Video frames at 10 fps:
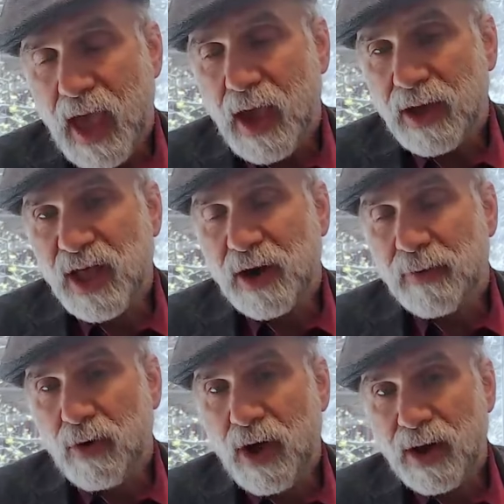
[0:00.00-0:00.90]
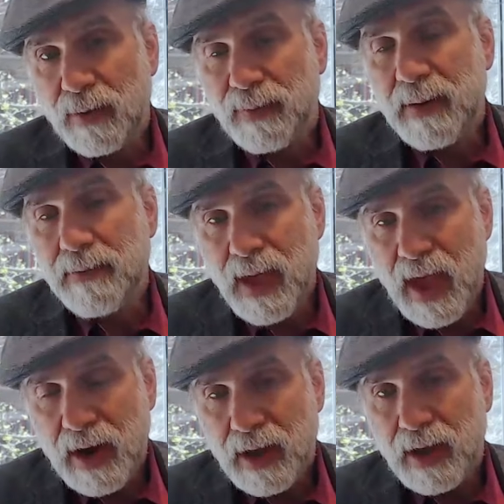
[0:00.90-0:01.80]
AIs that are run by
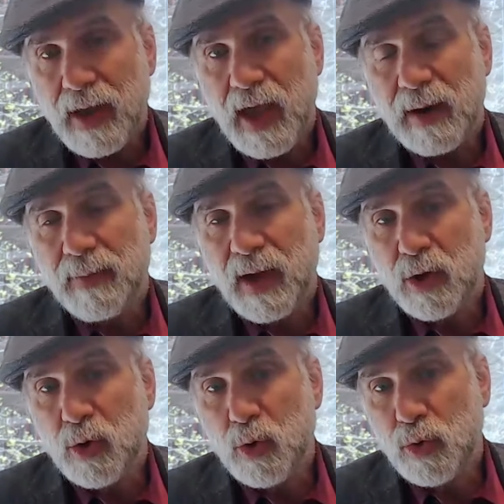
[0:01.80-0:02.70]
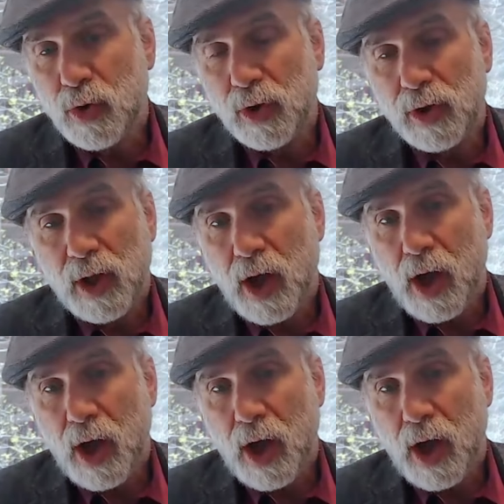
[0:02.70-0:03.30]
Meta and by Google